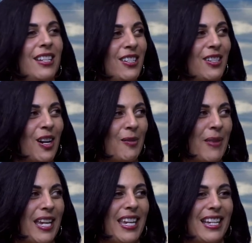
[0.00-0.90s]
start
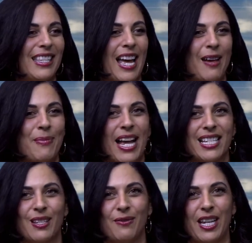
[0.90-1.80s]
making that
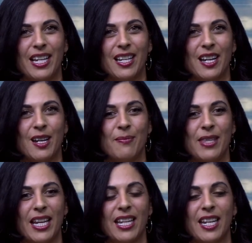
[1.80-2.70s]
passive income
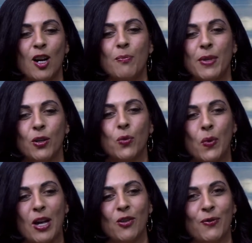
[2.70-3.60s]
that can help build
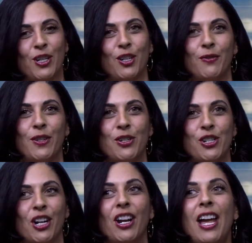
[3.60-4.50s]
wealth for your
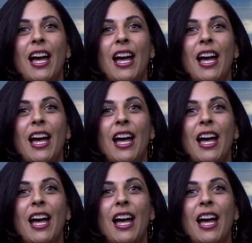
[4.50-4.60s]
future.